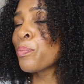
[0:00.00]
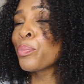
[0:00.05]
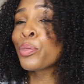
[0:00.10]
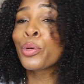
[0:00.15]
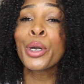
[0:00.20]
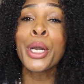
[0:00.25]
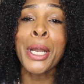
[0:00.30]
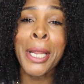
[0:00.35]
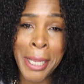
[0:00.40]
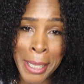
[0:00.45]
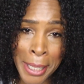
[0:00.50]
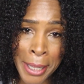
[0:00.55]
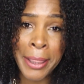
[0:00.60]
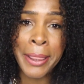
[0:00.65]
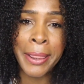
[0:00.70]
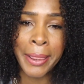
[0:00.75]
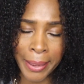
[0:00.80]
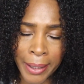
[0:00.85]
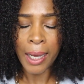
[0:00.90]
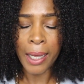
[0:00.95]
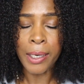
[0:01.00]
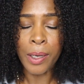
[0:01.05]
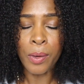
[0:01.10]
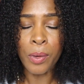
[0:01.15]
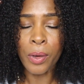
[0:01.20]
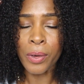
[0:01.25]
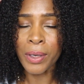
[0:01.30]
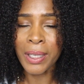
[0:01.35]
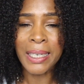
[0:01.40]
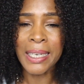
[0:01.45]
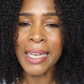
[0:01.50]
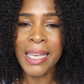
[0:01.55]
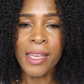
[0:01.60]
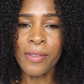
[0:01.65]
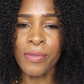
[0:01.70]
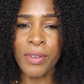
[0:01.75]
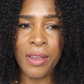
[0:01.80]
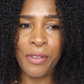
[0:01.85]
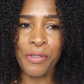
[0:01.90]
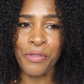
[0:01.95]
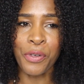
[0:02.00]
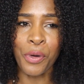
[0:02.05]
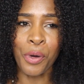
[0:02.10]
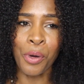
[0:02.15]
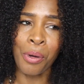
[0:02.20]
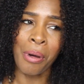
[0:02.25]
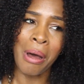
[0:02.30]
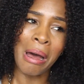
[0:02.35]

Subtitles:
breathe. I no longer leave it for,